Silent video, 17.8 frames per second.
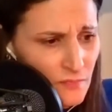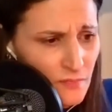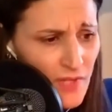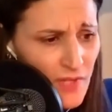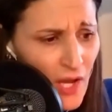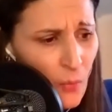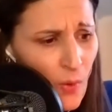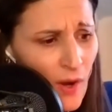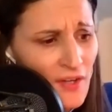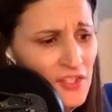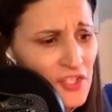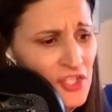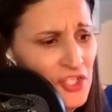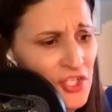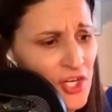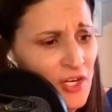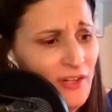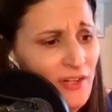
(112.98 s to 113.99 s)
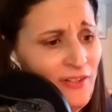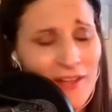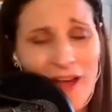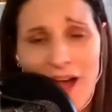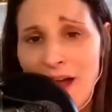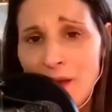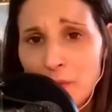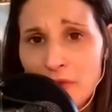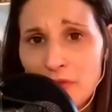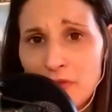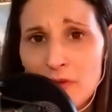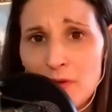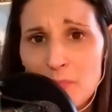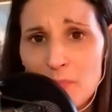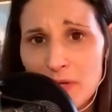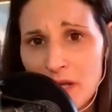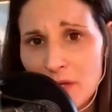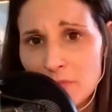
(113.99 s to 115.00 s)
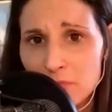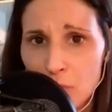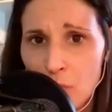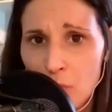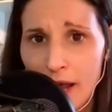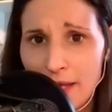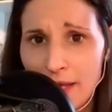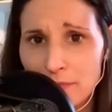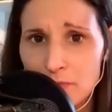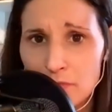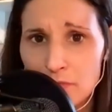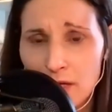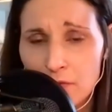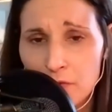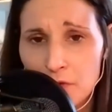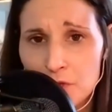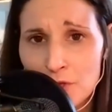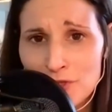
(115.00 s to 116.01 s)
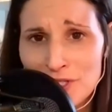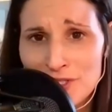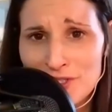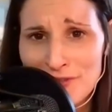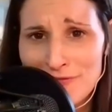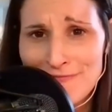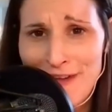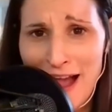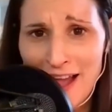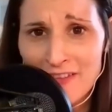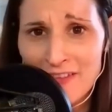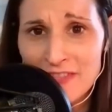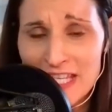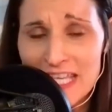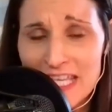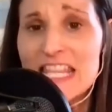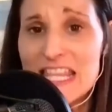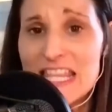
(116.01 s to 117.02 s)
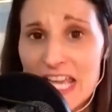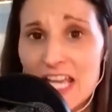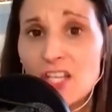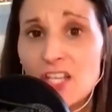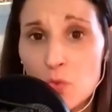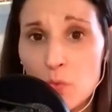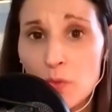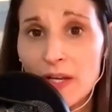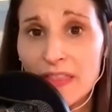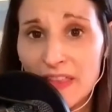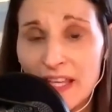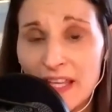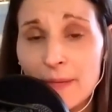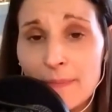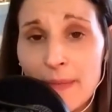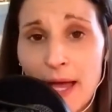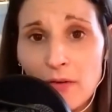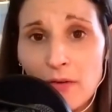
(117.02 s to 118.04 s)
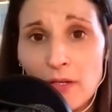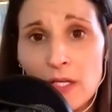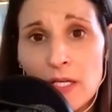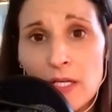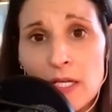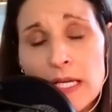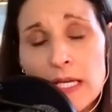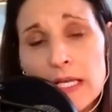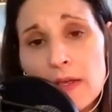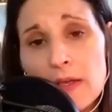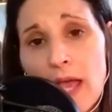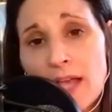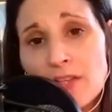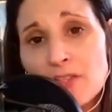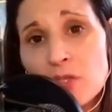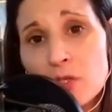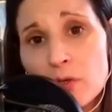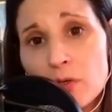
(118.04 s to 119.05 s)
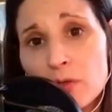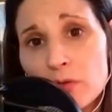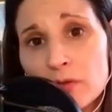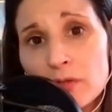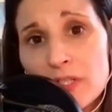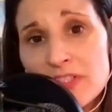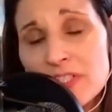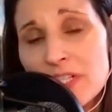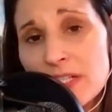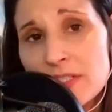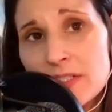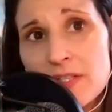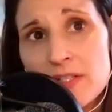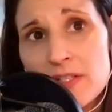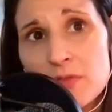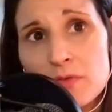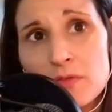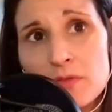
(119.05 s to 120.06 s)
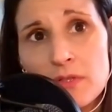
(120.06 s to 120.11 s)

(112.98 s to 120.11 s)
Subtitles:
I wanted to share a lot with you, but I kind of reduced it to 5 key things you want to think about as you're listening to this.